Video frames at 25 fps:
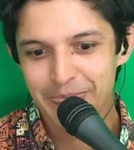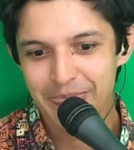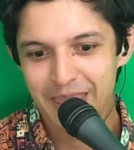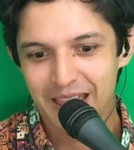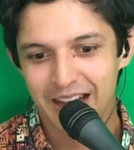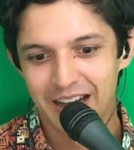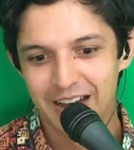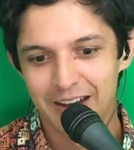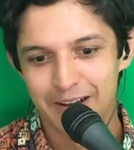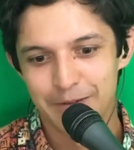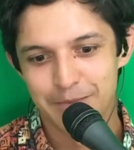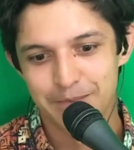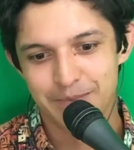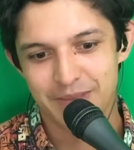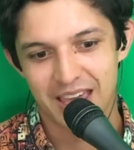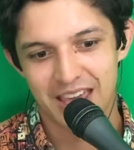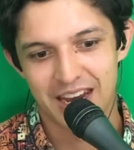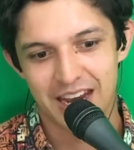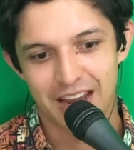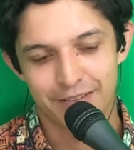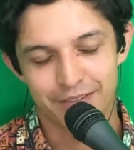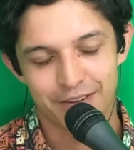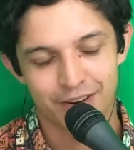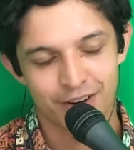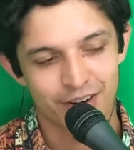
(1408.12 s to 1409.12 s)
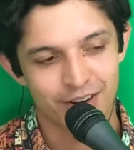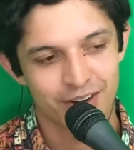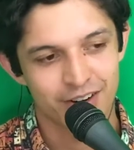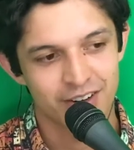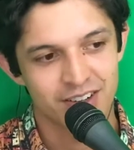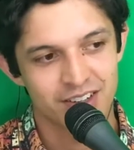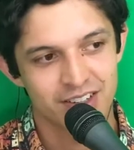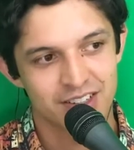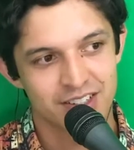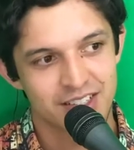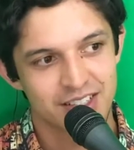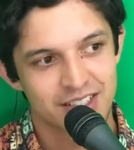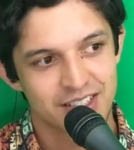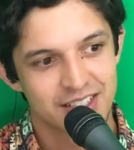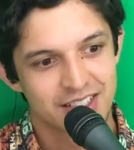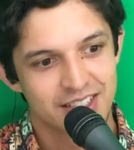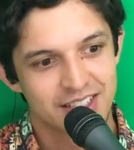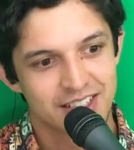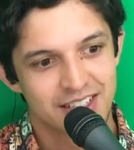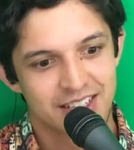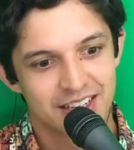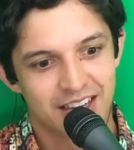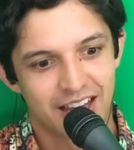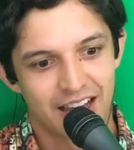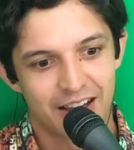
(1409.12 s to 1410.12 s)
And I've heard
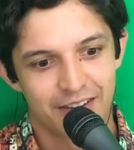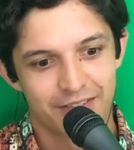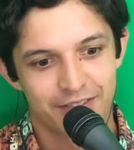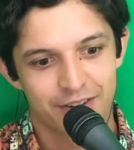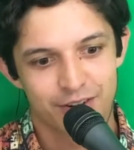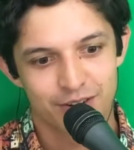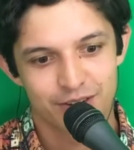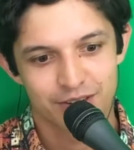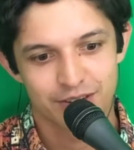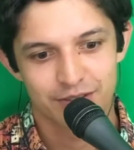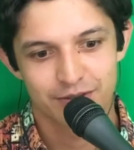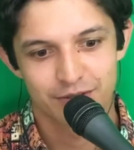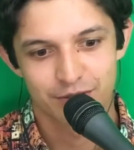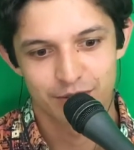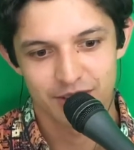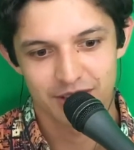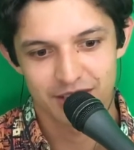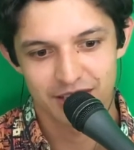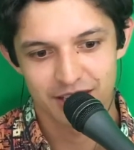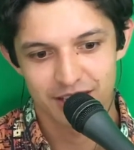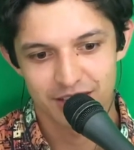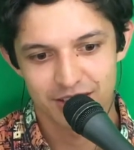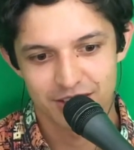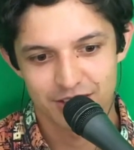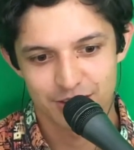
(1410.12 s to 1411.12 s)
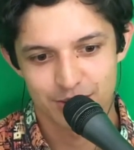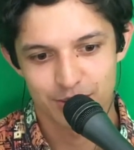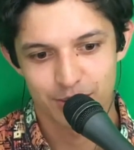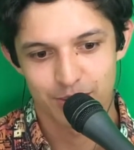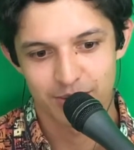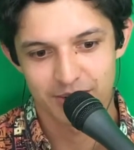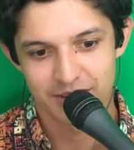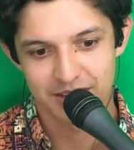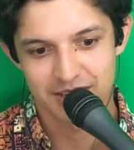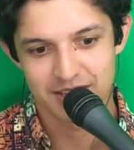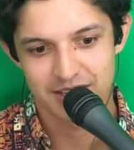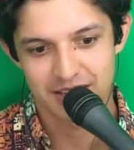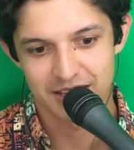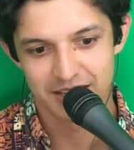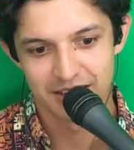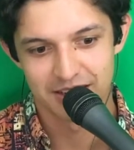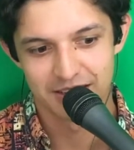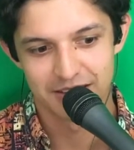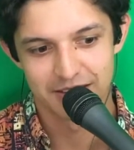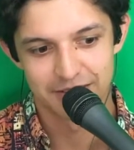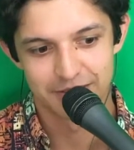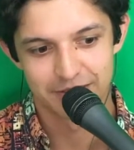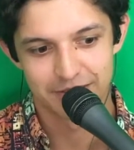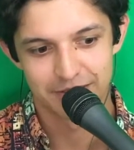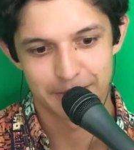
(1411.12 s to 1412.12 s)
of really good stories
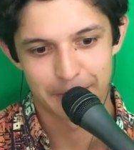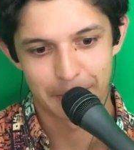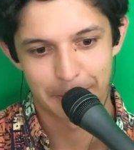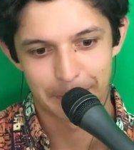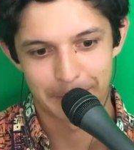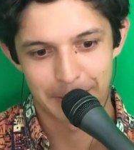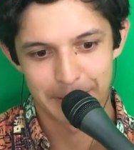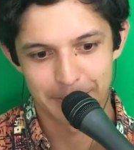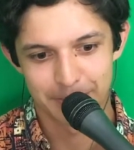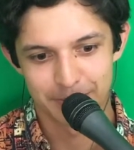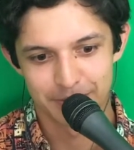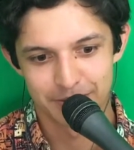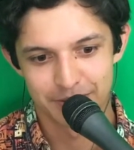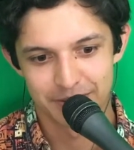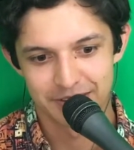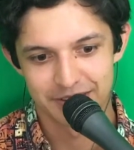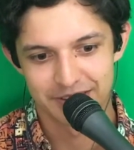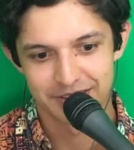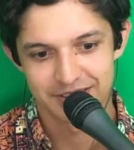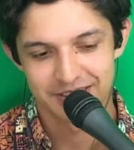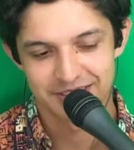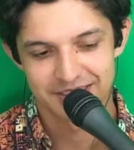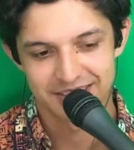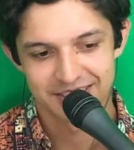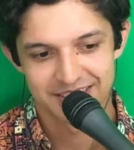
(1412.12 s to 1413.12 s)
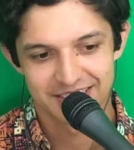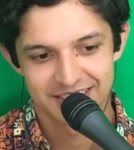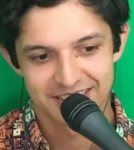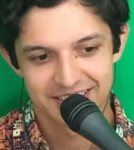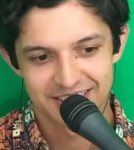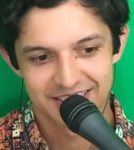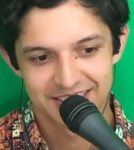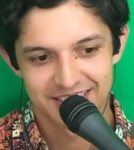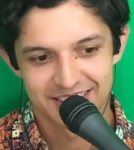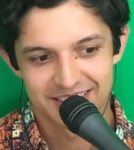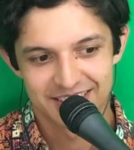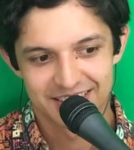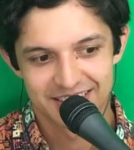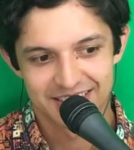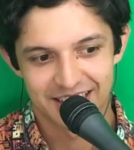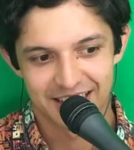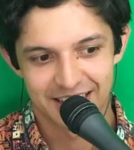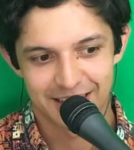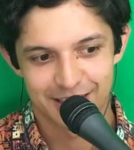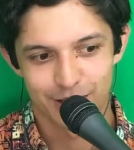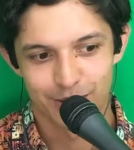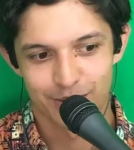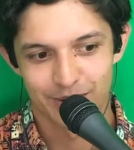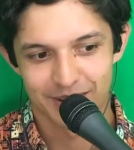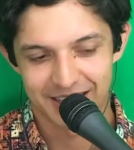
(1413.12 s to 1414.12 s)
of people
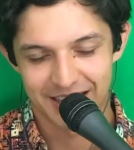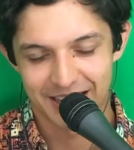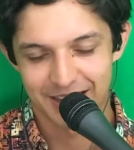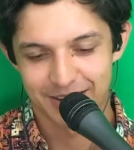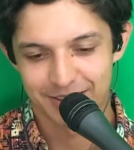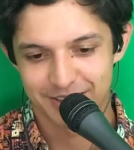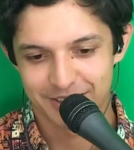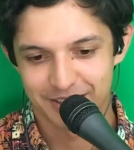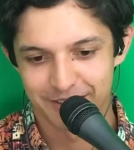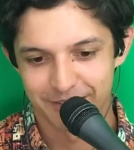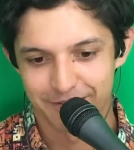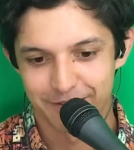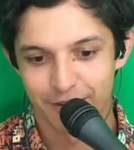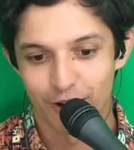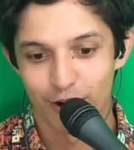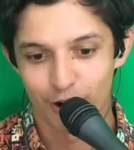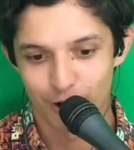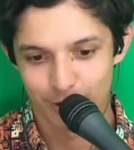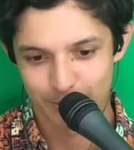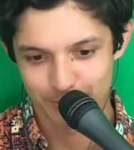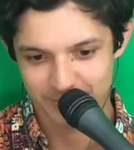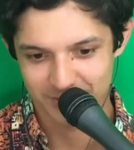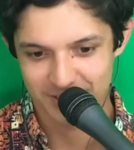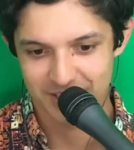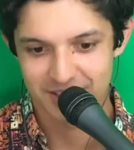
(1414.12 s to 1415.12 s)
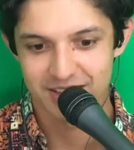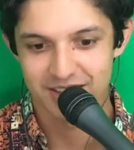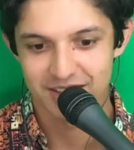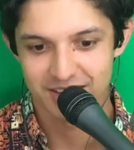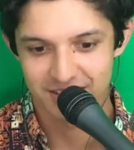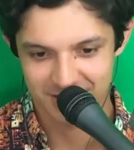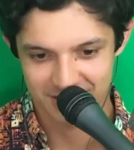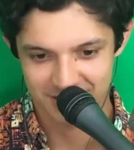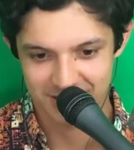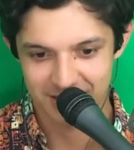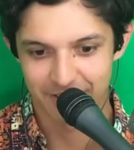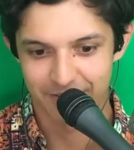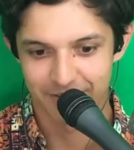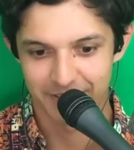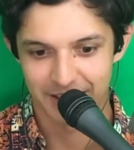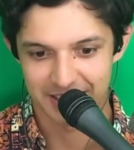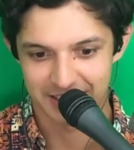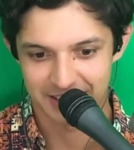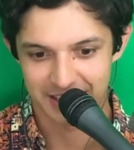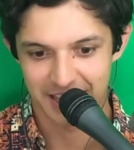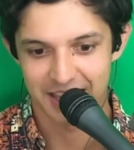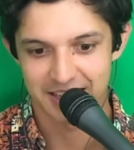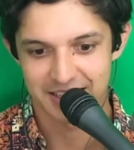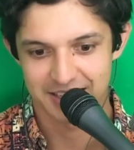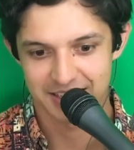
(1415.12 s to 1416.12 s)
like going out to farms and stuff like
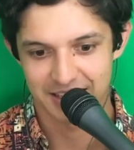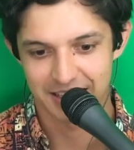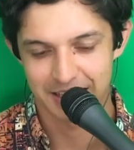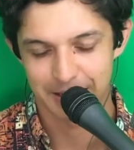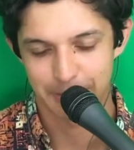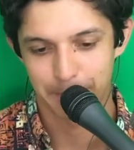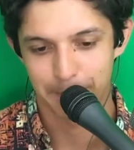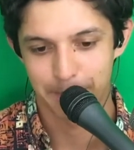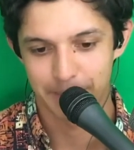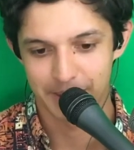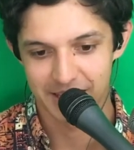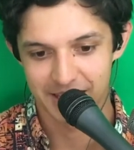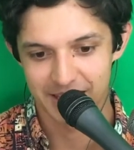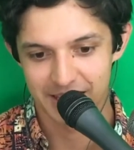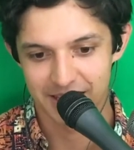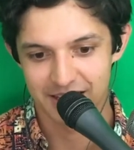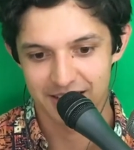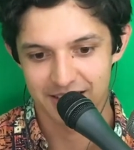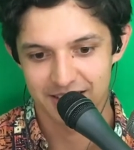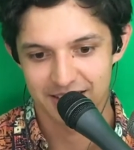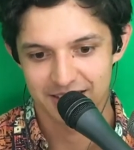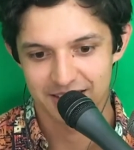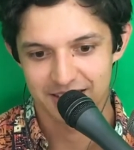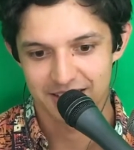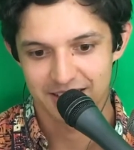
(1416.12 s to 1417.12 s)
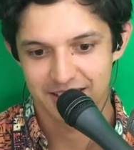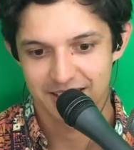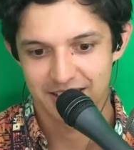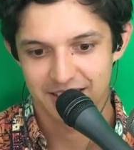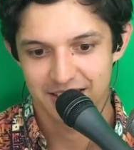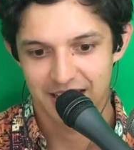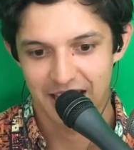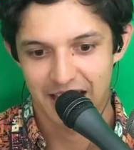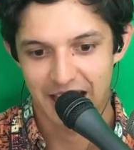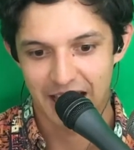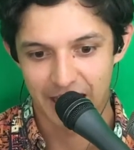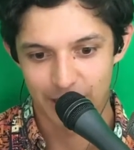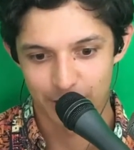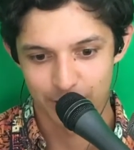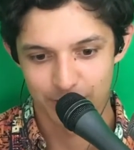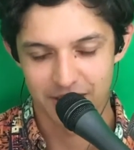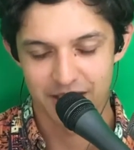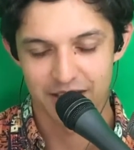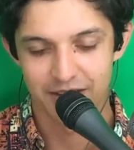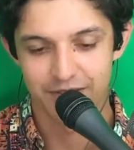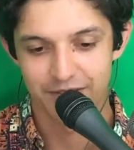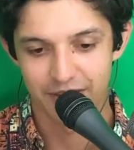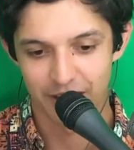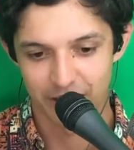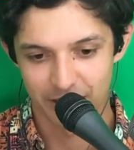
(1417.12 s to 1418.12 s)
that to like be out
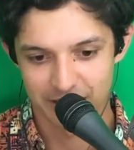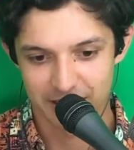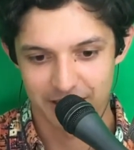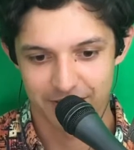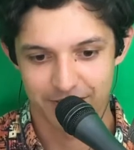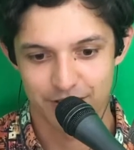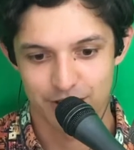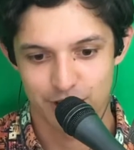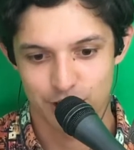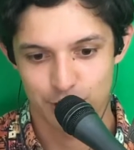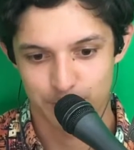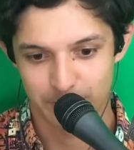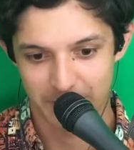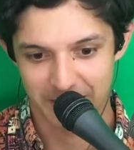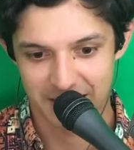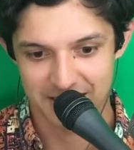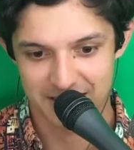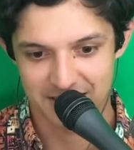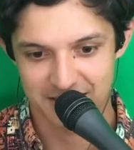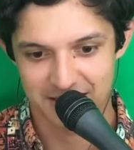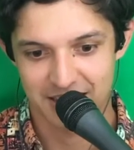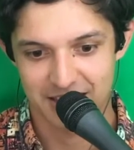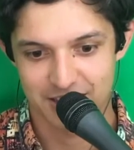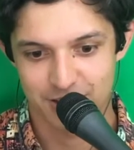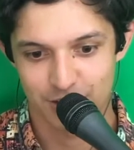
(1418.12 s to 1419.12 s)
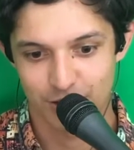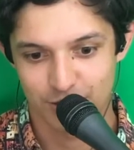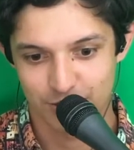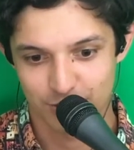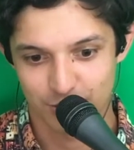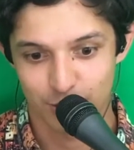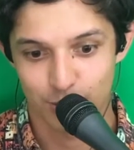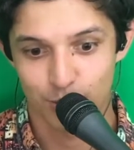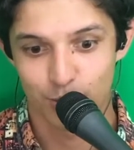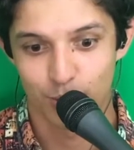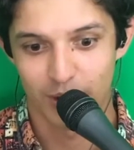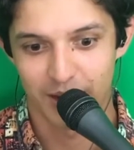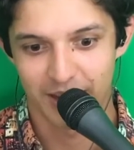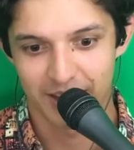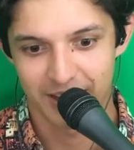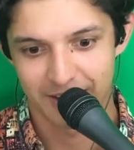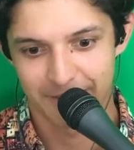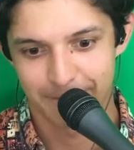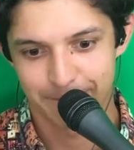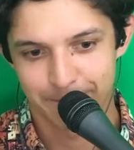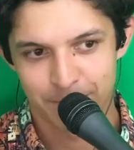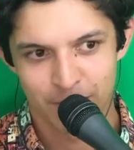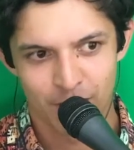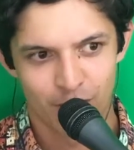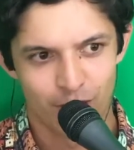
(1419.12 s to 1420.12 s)
in a very different space that's also quiet.
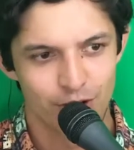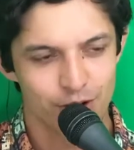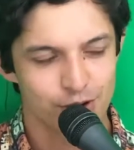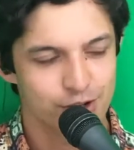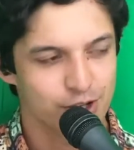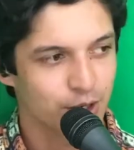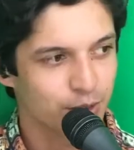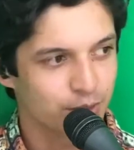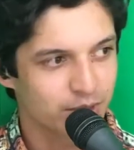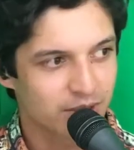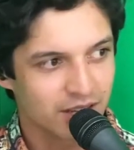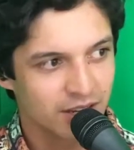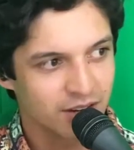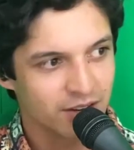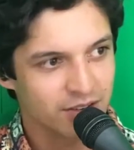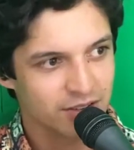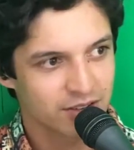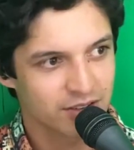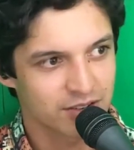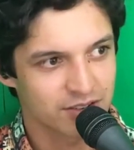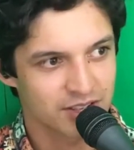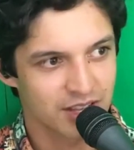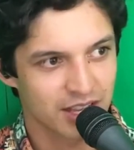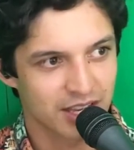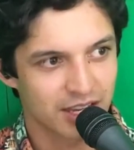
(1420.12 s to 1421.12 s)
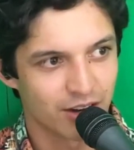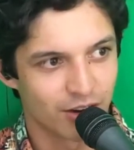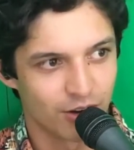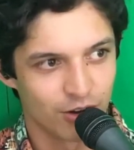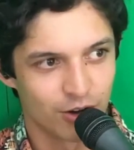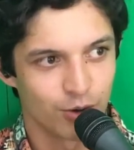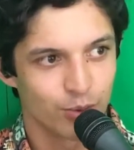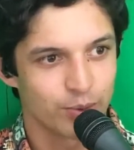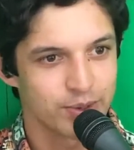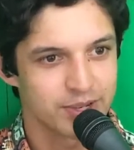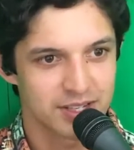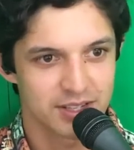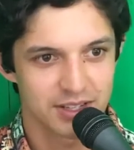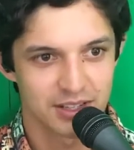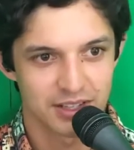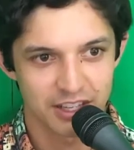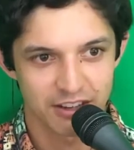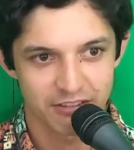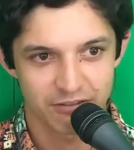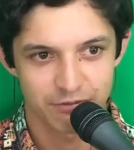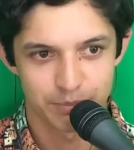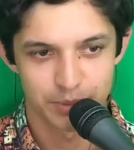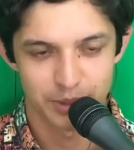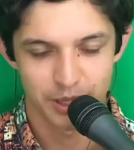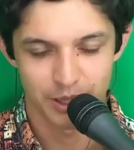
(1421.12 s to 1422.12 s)
Also here there's like always
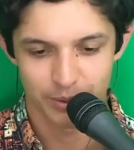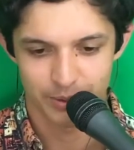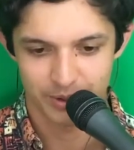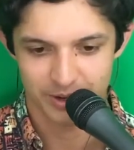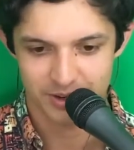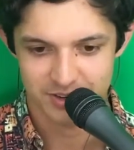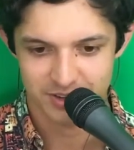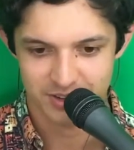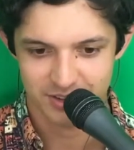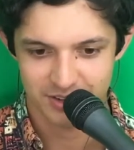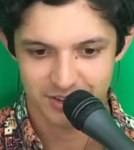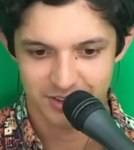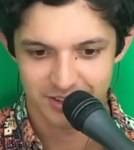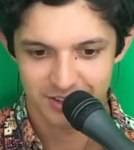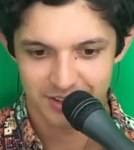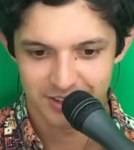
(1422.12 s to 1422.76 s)
leaf blowers.